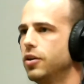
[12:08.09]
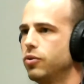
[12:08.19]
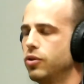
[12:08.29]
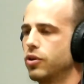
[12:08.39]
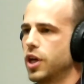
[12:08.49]

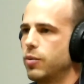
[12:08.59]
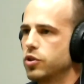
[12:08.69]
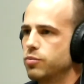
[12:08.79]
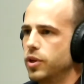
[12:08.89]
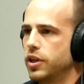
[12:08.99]
Well, you look at how
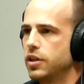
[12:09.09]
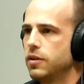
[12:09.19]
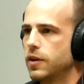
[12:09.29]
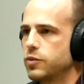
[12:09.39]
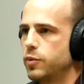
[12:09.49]
much money
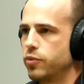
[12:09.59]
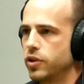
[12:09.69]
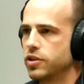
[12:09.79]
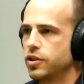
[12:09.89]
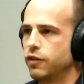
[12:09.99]
has been
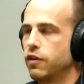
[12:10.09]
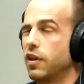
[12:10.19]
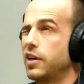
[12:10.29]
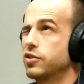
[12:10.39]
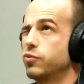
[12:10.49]
printed over the
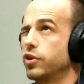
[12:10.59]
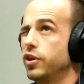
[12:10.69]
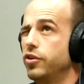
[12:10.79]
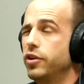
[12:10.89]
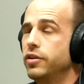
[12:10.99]
last
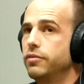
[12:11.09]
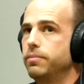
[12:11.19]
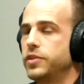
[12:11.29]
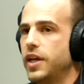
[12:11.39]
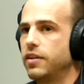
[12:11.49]

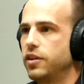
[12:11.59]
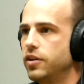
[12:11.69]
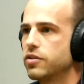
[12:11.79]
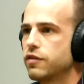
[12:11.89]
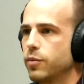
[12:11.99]
110
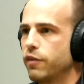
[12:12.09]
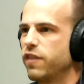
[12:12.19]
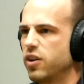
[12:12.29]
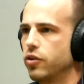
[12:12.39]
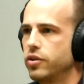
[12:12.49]
years from the
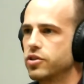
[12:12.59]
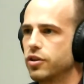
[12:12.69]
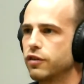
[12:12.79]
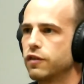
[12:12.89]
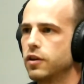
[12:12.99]
Federal Reserve.